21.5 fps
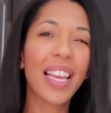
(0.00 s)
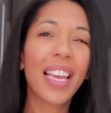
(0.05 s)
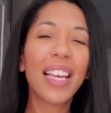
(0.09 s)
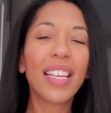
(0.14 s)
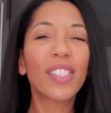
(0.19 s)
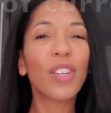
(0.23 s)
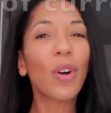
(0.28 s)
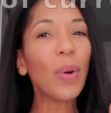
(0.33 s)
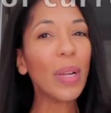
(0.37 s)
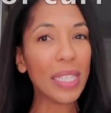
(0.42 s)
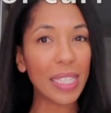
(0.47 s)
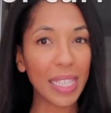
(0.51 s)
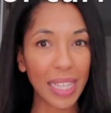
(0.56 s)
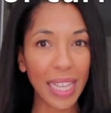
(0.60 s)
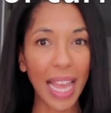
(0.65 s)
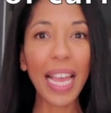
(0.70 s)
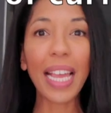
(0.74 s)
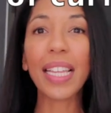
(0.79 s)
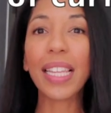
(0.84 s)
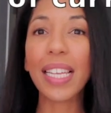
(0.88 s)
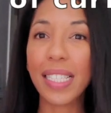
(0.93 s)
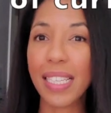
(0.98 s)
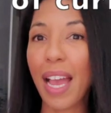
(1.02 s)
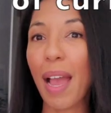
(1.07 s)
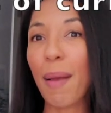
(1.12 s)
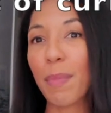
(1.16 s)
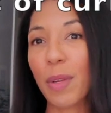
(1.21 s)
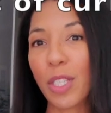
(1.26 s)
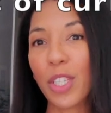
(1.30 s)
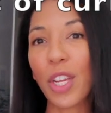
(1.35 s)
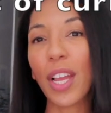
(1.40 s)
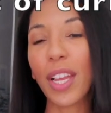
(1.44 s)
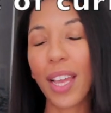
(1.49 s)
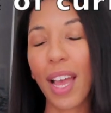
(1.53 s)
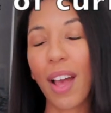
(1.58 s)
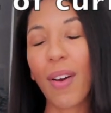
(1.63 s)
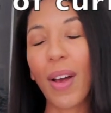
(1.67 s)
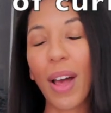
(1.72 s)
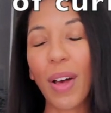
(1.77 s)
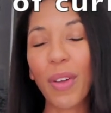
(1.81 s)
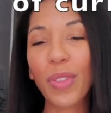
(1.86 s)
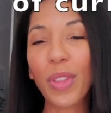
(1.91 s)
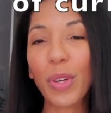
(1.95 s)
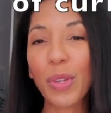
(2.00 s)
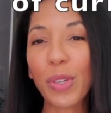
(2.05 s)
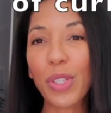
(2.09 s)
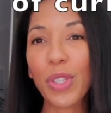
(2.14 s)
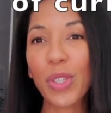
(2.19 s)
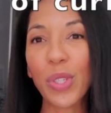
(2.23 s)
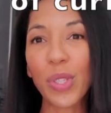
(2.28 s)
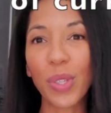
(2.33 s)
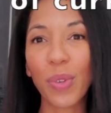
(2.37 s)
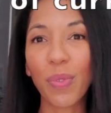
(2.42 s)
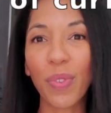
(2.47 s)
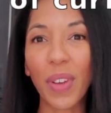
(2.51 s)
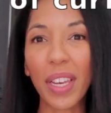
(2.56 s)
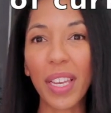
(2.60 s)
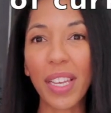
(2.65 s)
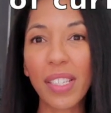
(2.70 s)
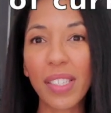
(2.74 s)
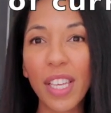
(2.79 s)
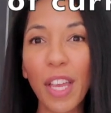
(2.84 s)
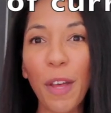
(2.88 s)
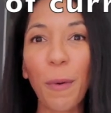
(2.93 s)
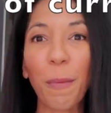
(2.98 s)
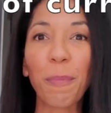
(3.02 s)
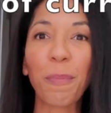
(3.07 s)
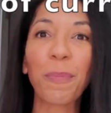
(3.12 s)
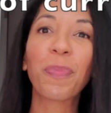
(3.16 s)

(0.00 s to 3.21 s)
So it's likely time to check out how those shoes are fitting too.